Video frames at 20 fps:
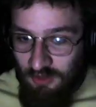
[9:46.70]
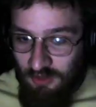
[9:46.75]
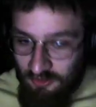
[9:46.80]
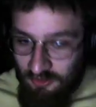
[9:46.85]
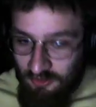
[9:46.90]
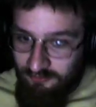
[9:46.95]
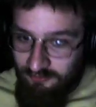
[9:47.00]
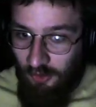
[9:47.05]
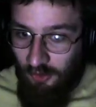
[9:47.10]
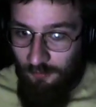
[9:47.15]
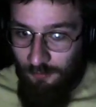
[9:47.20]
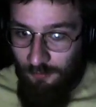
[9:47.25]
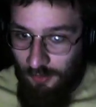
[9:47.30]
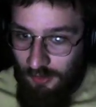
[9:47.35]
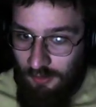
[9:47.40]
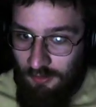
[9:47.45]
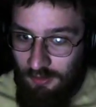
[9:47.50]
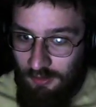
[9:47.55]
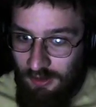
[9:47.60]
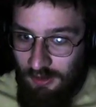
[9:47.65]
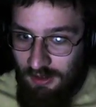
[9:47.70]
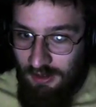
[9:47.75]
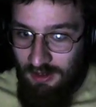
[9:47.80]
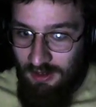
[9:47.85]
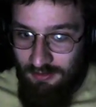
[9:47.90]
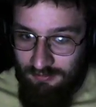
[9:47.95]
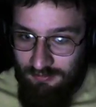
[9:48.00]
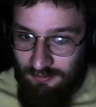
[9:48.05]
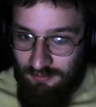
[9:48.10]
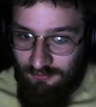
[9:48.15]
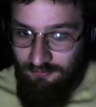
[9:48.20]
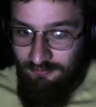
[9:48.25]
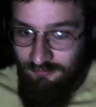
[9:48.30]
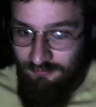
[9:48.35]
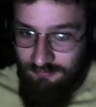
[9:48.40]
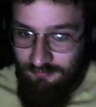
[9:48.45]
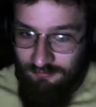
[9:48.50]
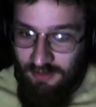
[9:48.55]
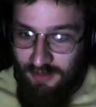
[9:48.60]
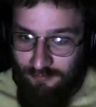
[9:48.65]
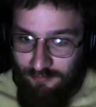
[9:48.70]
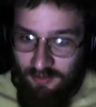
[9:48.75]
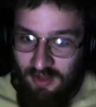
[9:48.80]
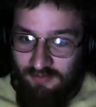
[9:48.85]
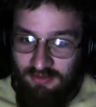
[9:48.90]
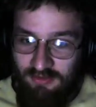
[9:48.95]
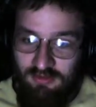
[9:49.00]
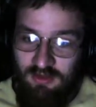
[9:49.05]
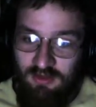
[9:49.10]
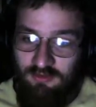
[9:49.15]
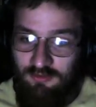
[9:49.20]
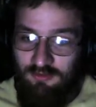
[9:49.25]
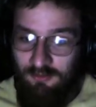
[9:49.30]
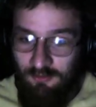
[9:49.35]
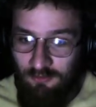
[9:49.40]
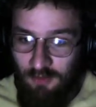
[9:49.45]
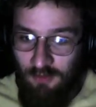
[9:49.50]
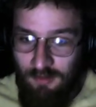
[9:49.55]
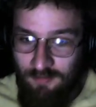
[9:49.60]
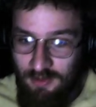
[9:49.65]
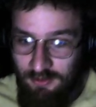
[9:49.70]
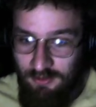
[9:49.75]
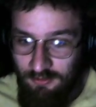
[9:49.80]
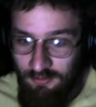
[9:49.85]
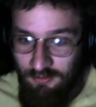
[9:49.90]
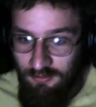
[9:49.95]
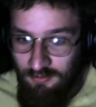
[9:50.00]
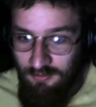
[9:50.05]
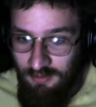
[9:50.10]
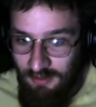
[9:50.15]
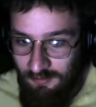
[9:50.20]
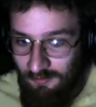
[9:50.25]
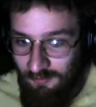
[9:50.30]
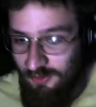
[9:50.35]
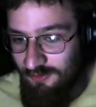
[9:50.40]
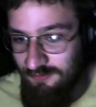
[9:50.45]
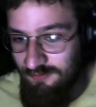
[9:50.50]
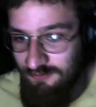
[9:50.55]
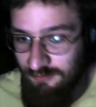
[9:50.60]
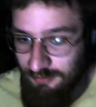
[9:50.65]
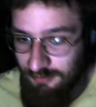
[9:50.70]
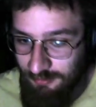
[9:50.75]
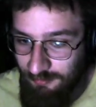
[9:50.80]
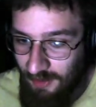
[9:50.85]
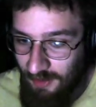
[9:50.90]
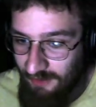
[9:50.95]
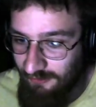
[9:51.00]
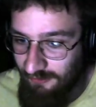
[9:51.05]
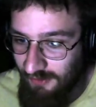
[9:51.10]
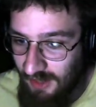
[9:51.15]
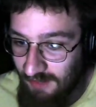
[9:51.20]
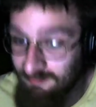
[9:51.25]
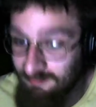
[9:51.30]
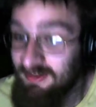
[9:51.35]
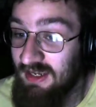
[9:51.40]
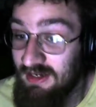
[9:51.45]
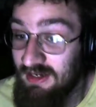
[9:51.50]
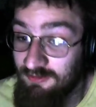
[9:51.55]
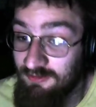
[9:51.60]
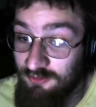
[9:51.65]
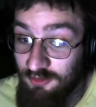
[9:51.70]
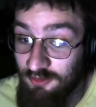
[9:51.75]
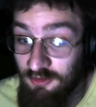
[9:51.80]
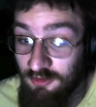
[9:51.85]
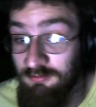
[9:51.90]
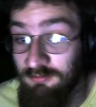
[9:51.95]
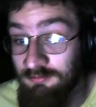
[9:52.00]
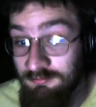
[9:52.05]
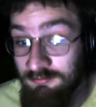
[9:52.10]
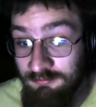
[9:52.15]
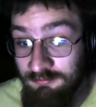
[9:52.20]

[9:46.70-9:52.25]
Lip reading: want a start bar, and not this crap we have to take to the start menu, which basically I'm getting. So